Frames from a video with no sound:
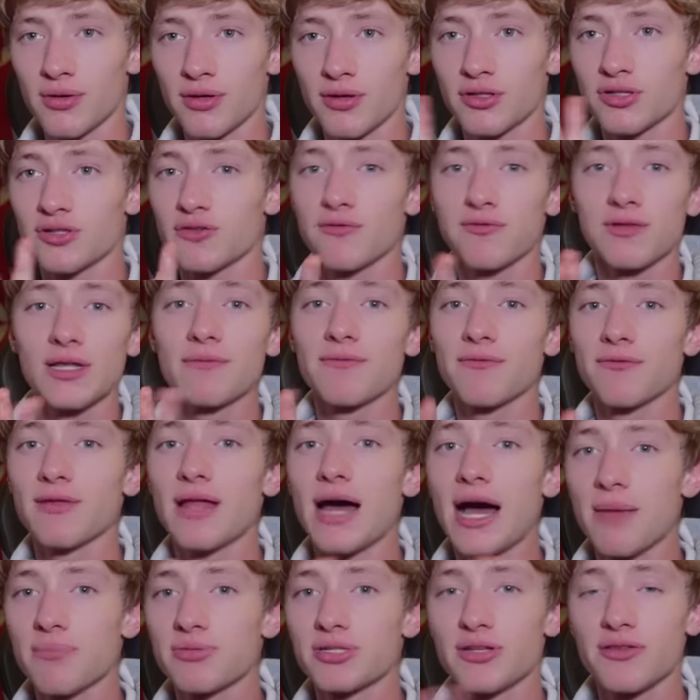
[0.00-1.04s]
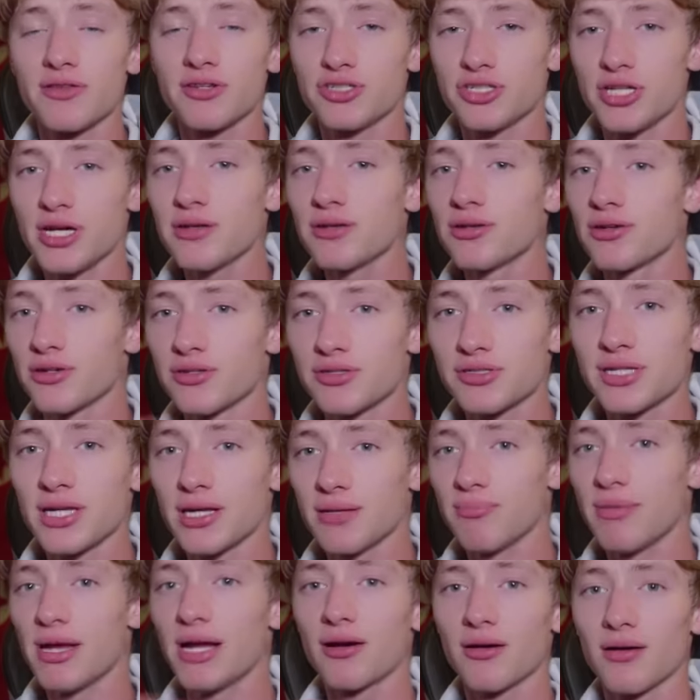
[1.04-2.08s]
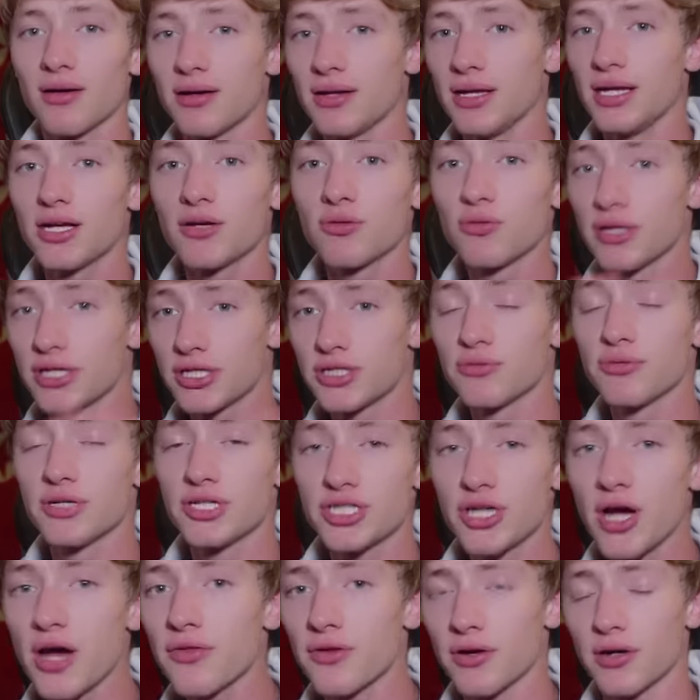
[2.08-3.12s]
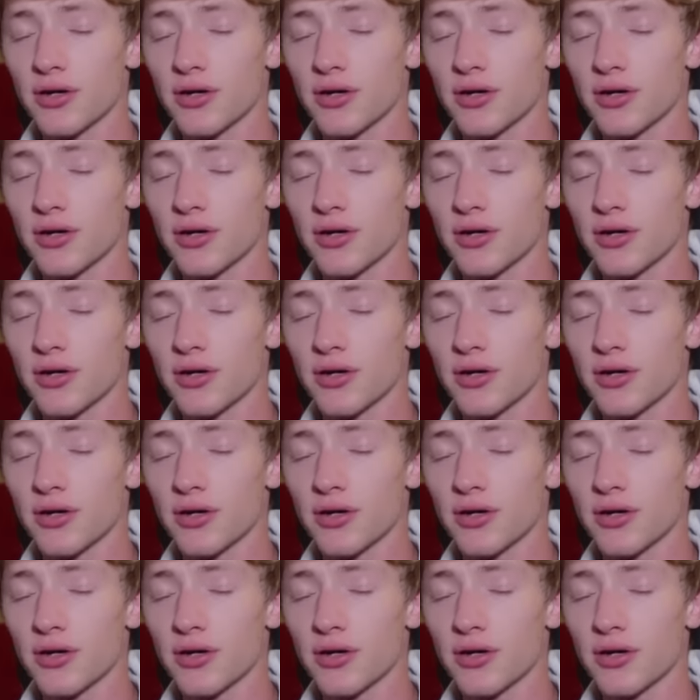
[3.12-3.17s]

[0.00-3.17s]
flip flop so the genders get married equally to each other.